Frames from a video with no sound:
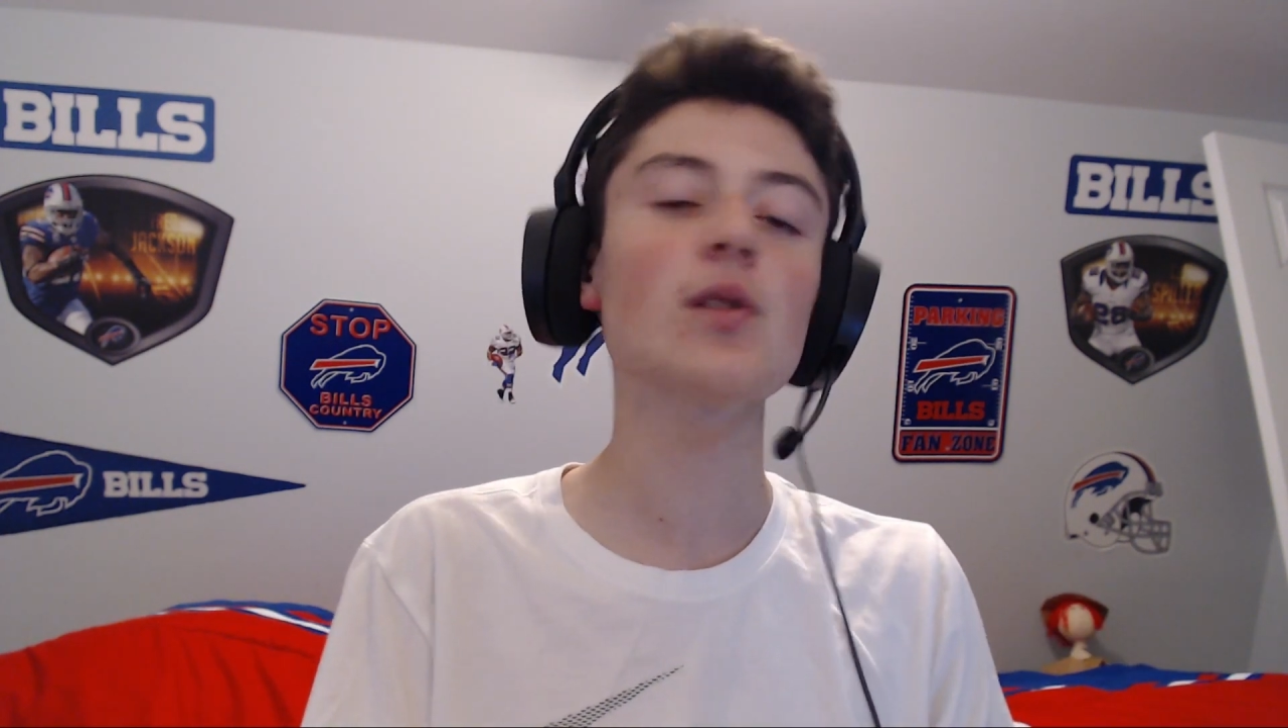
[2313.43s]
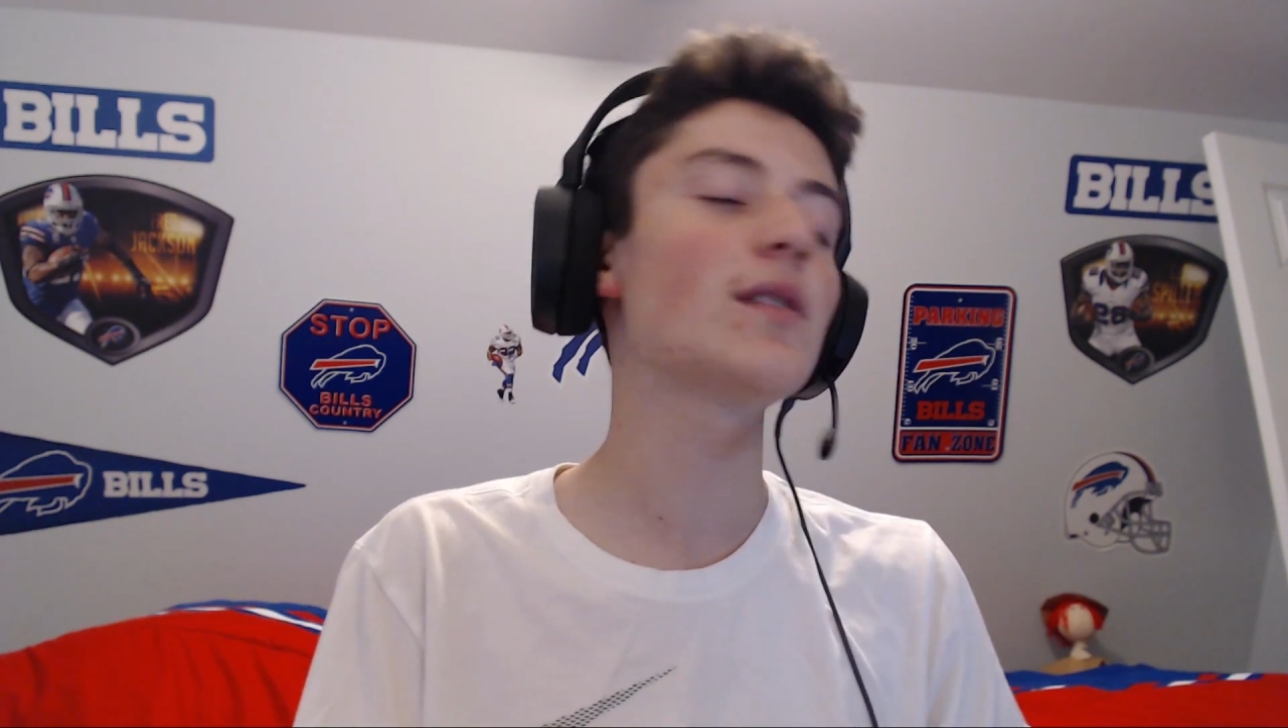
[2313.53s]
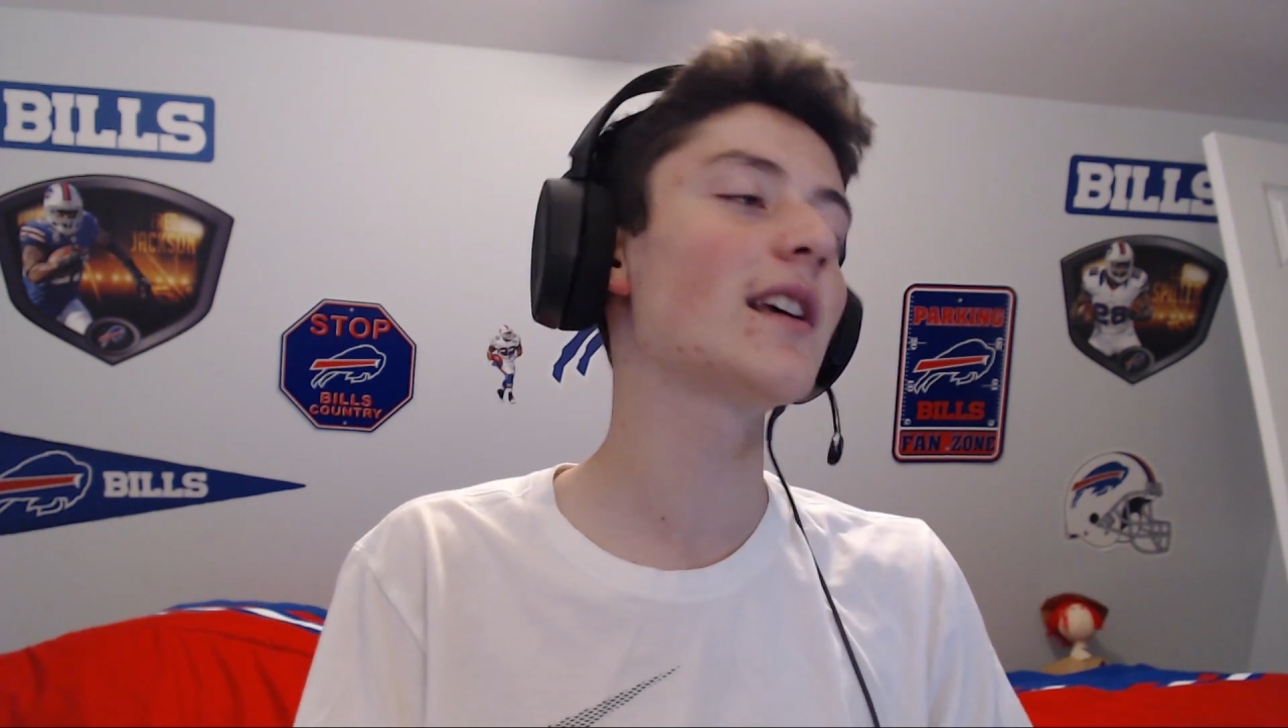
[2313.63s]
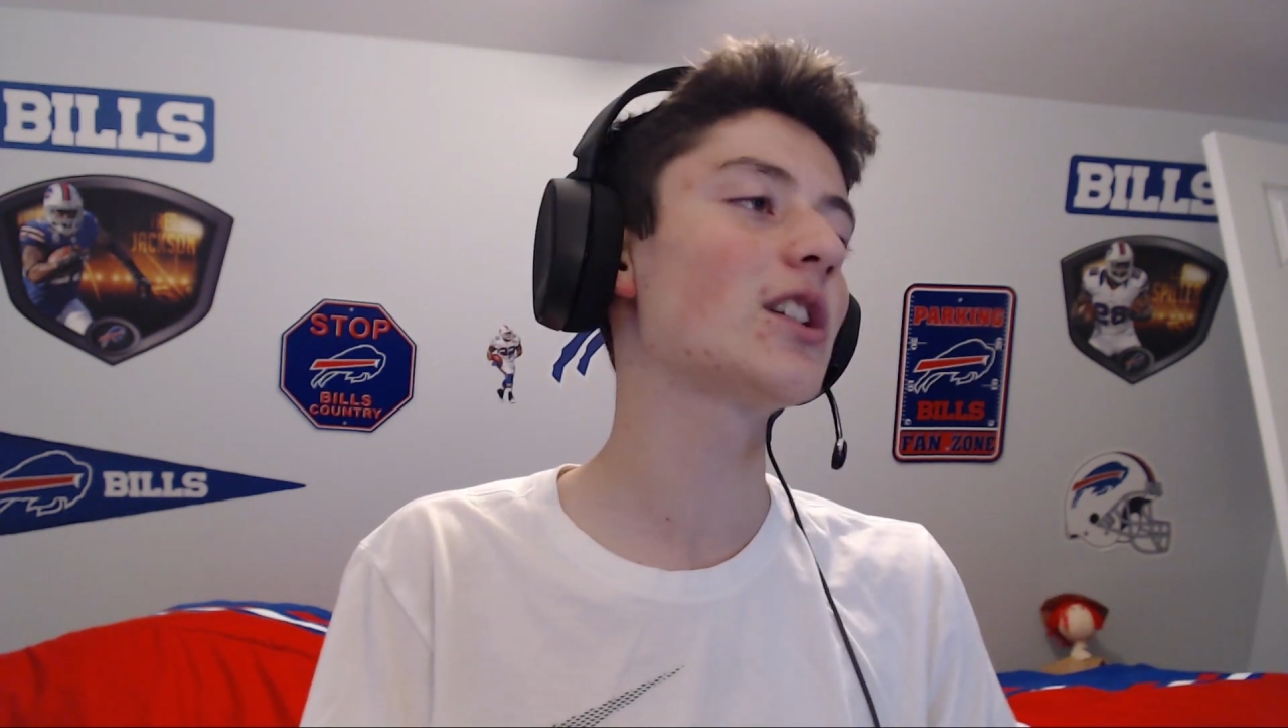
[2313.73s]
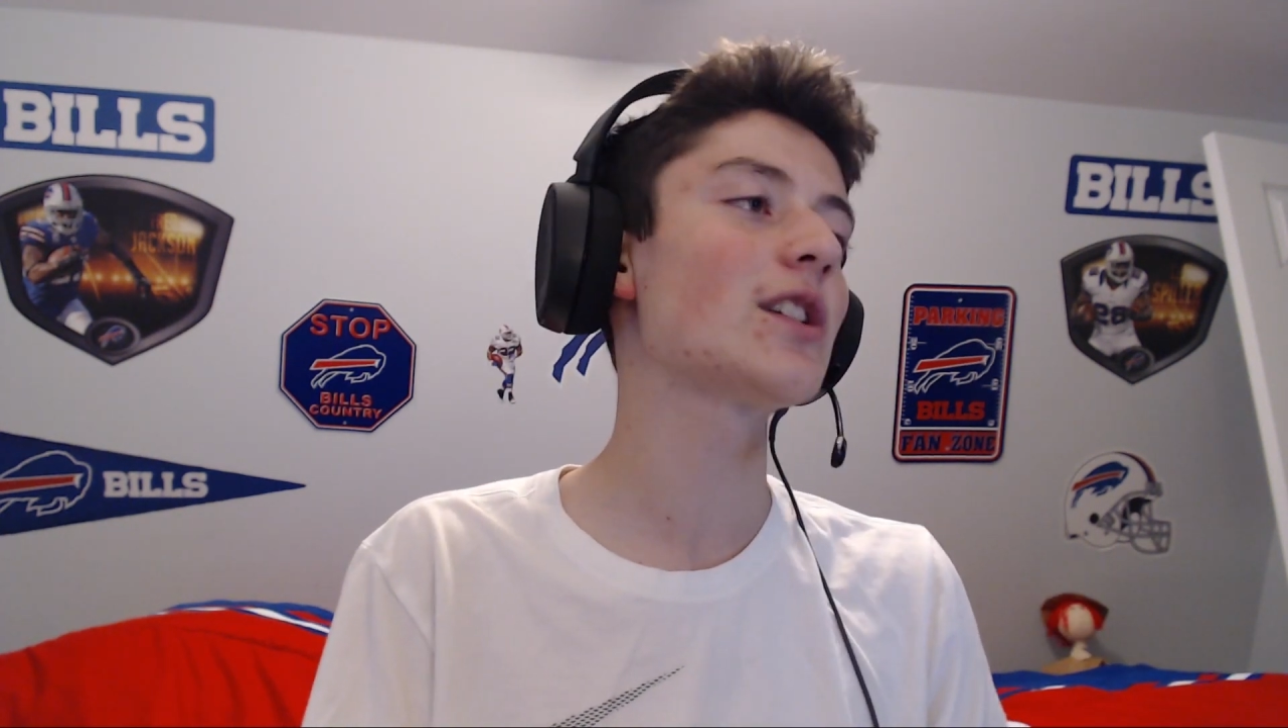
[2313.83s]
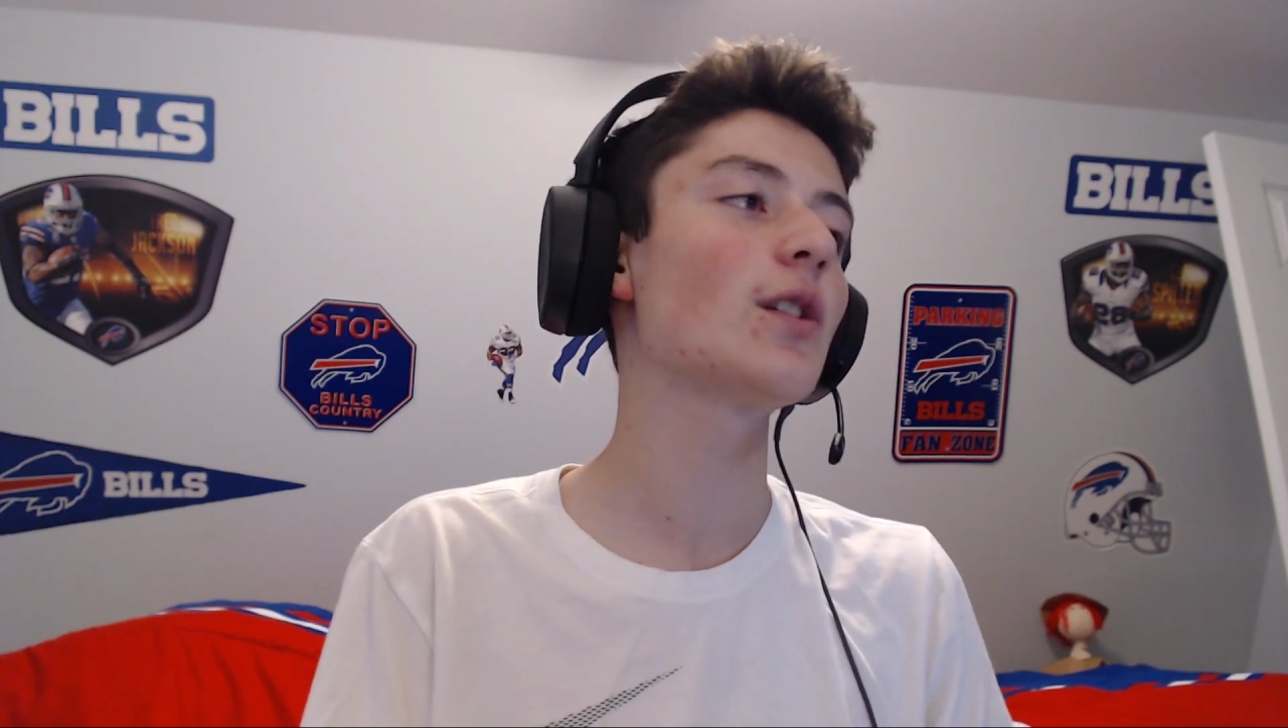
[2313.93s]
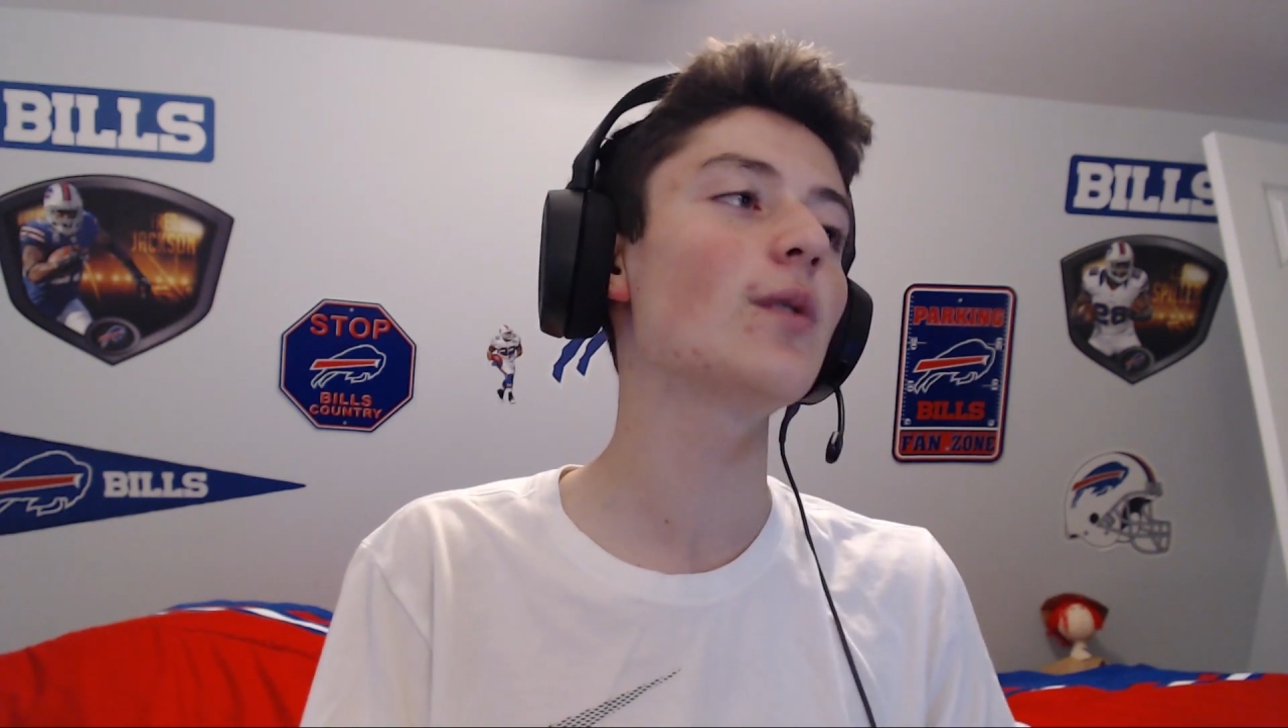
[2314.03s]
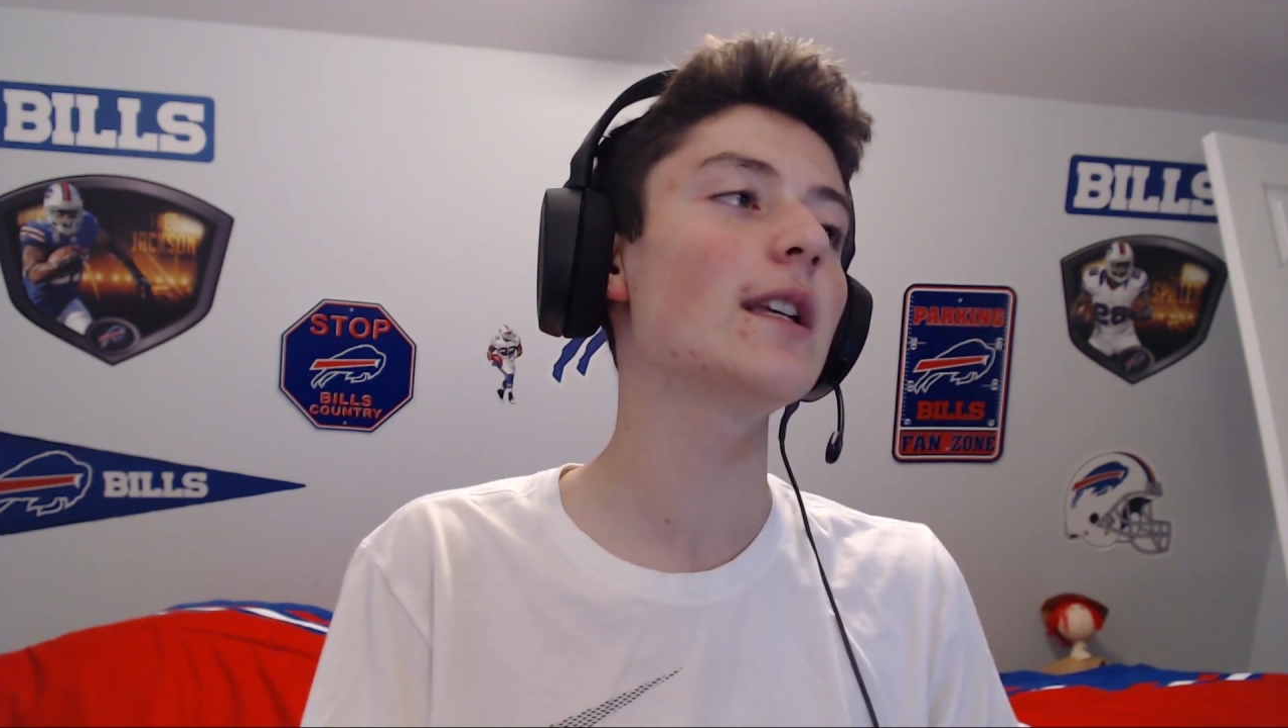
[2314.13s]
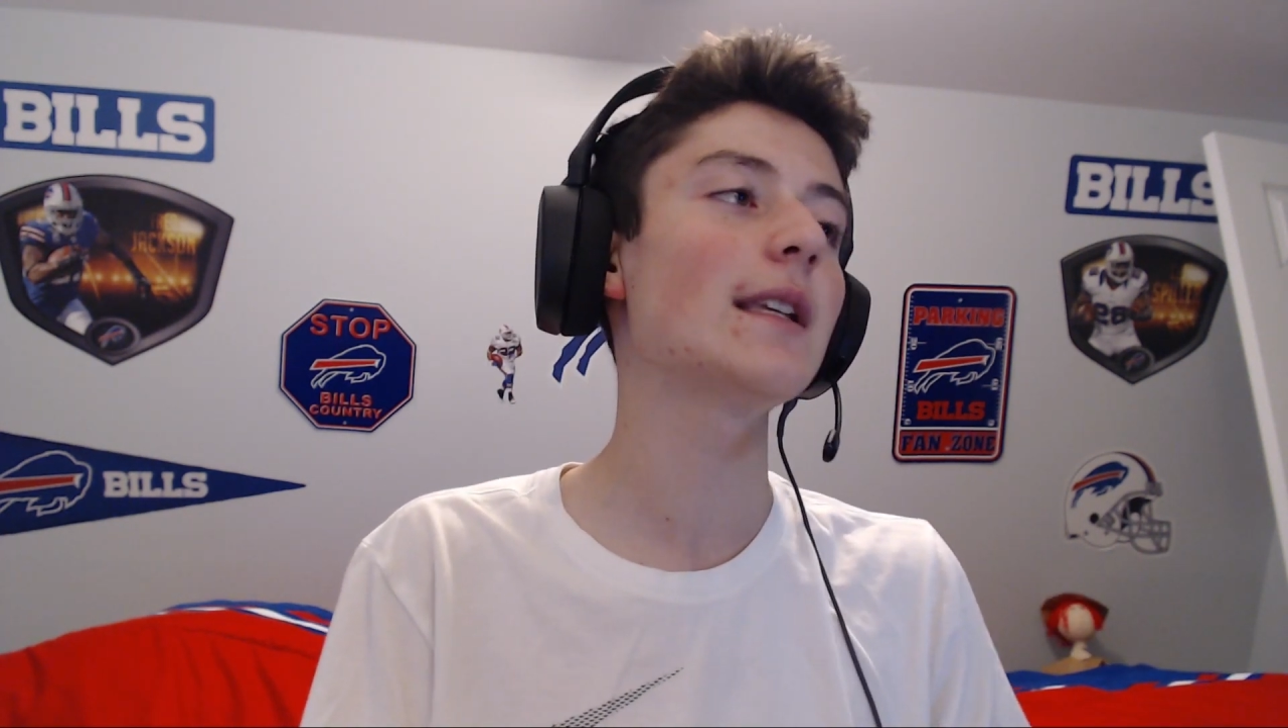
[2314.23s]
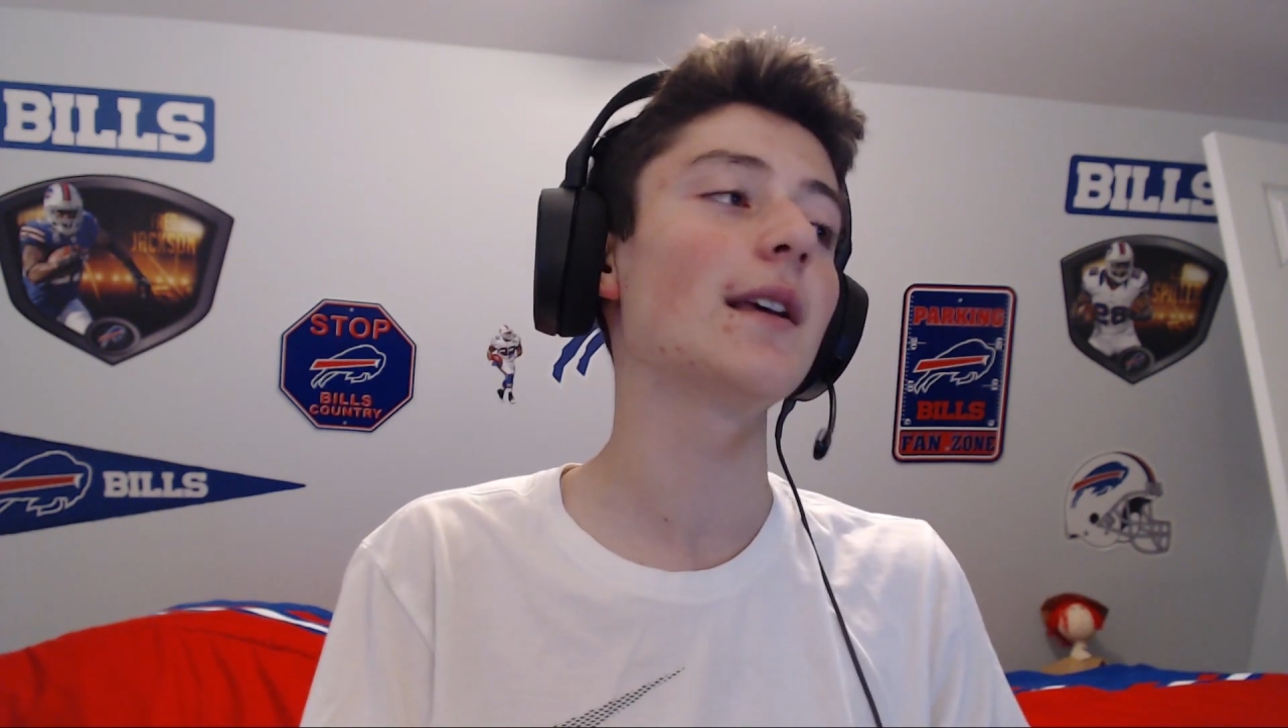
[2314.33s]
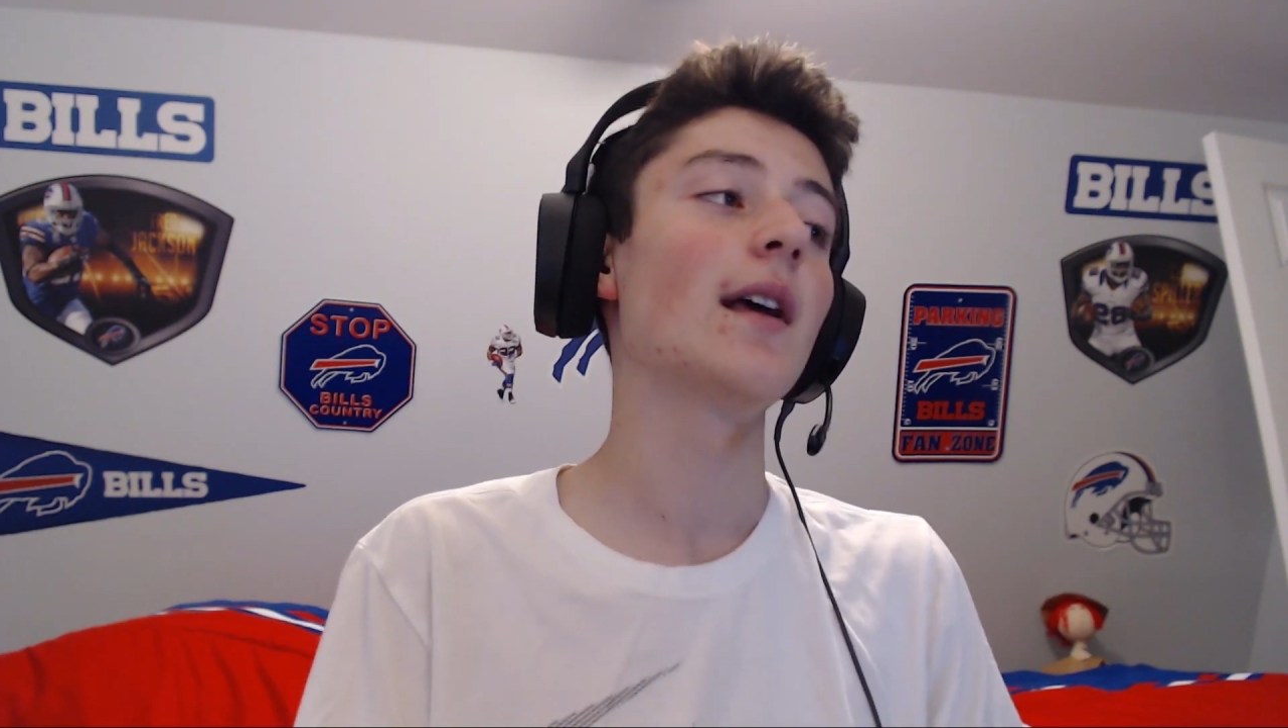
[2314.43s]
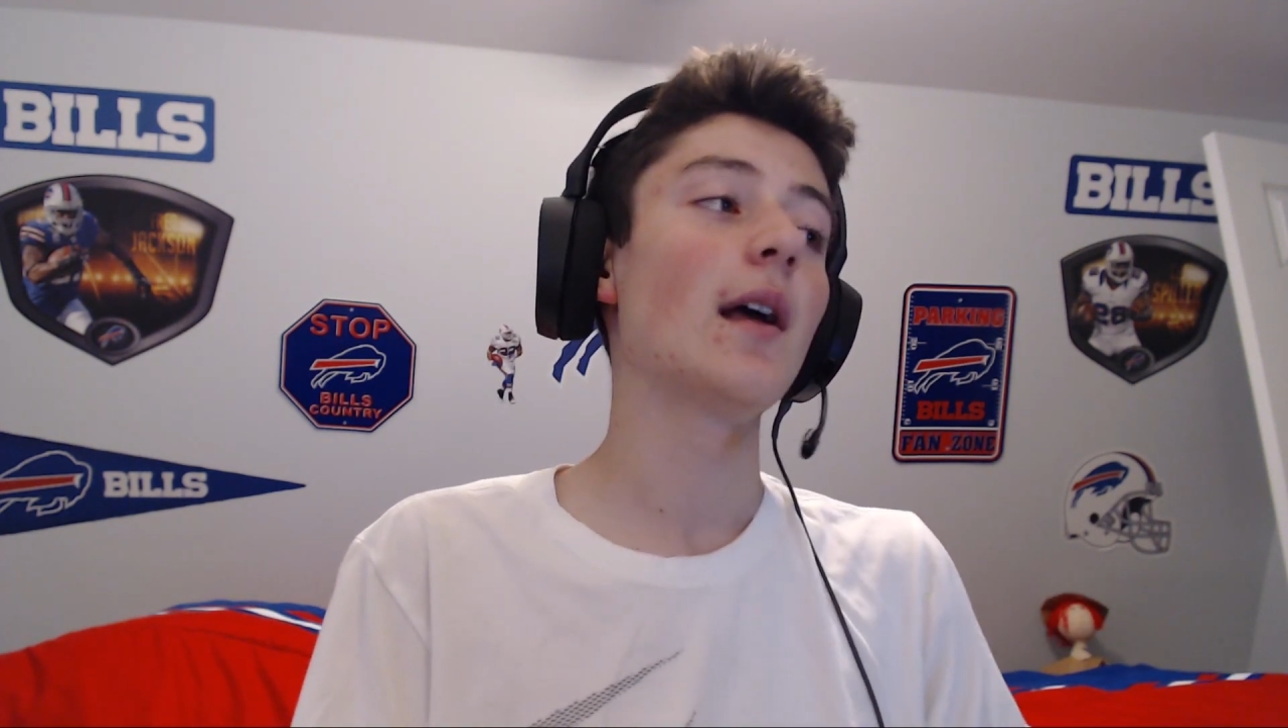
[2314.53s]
think it's just too easy.